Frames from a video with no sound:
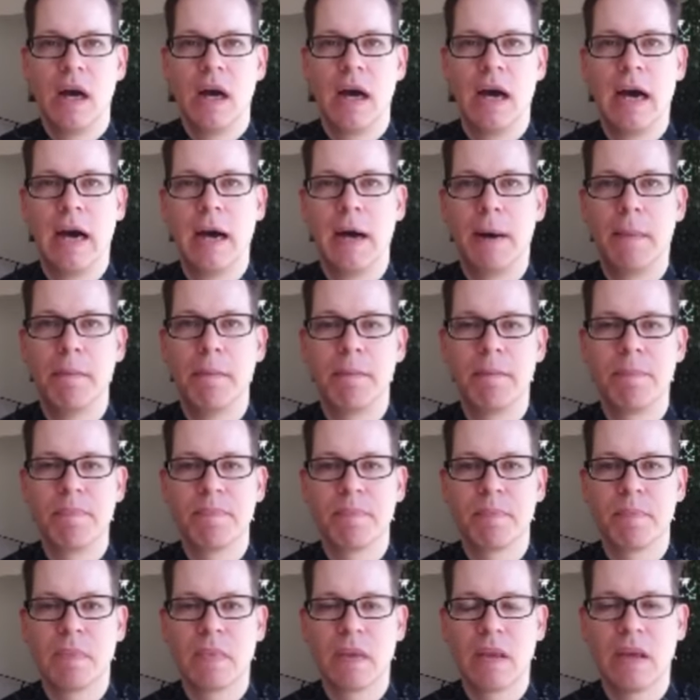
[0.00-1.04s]
um,
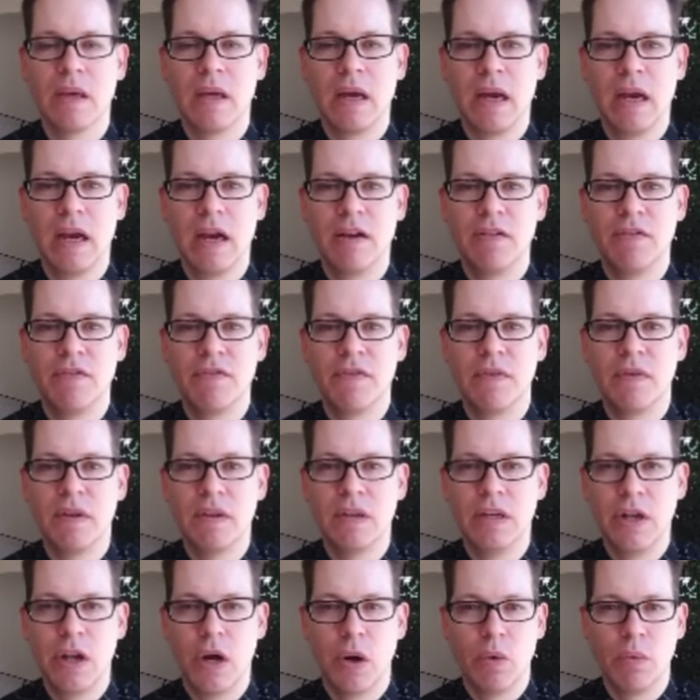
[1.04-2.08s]
of
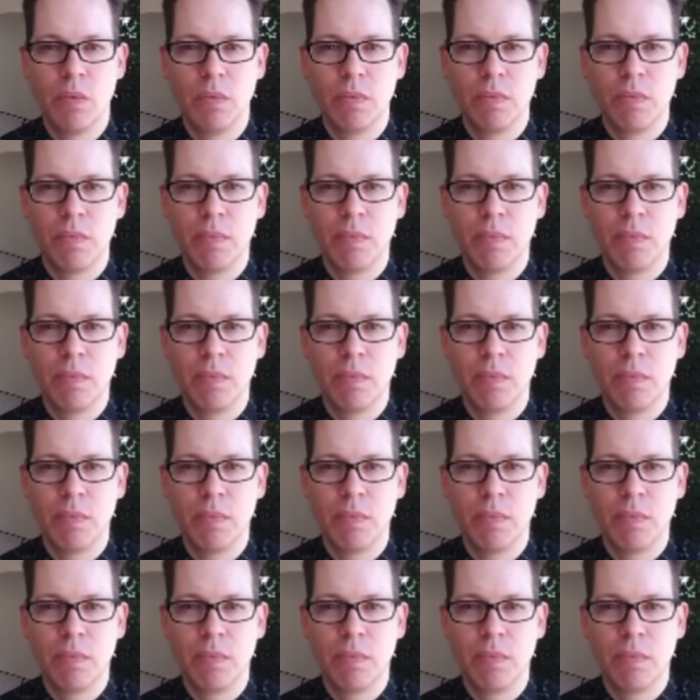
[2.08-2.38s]
you know